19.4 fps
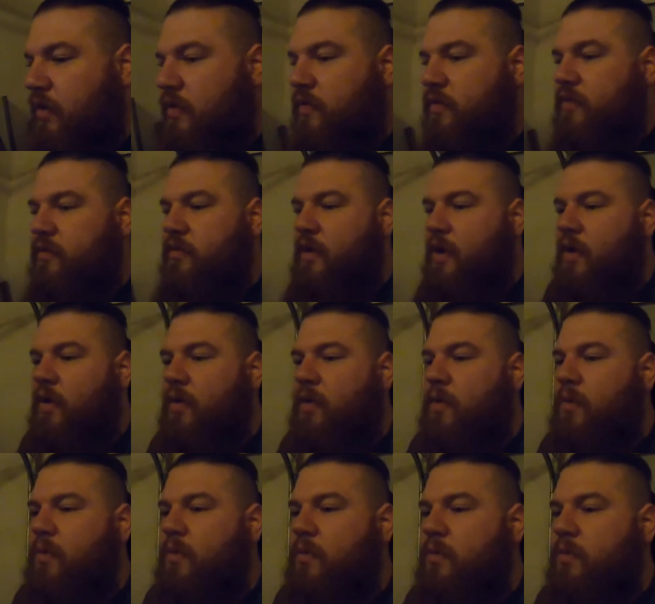
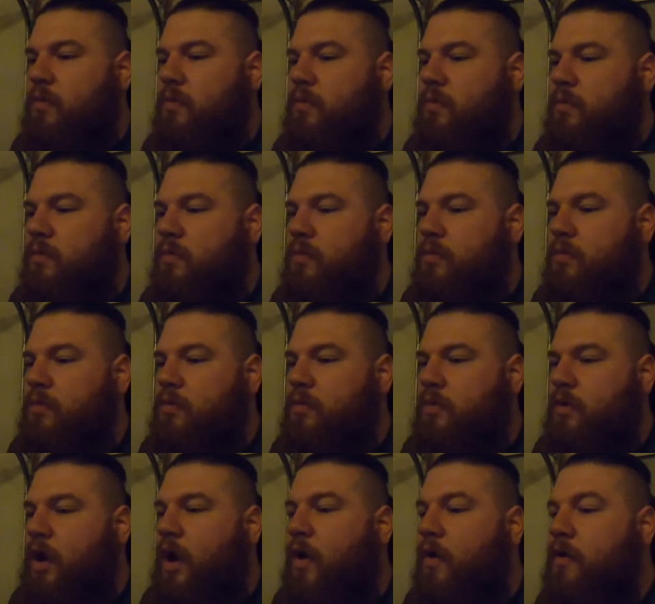So,
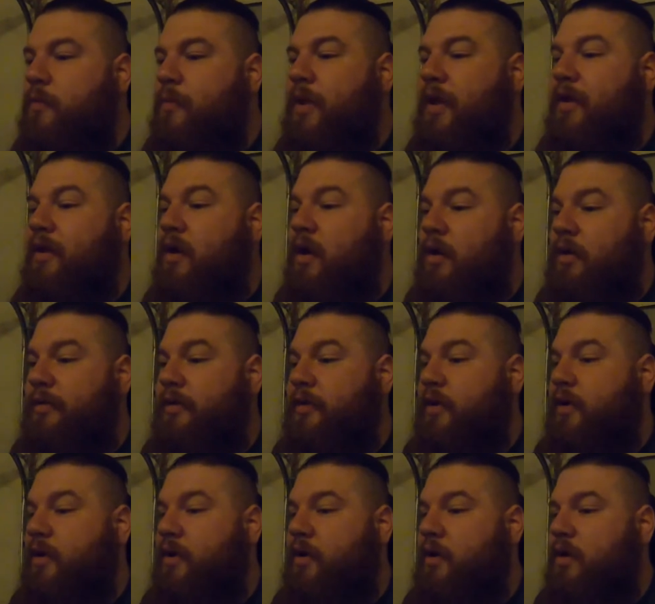oh, you mean
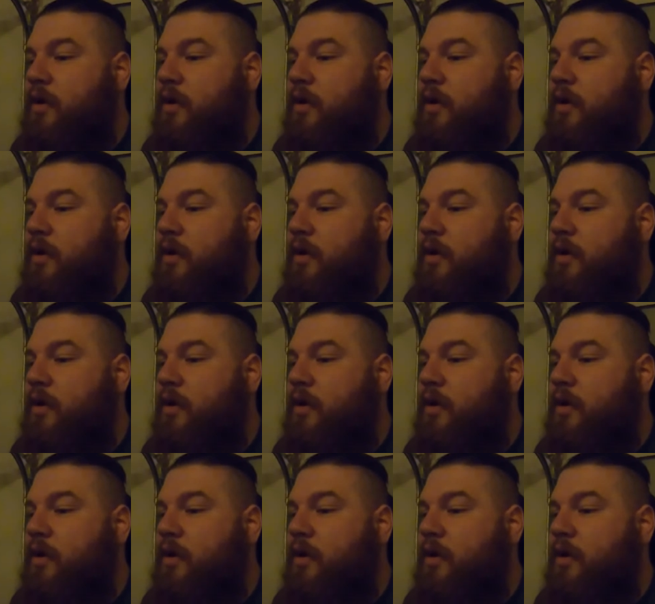Golder.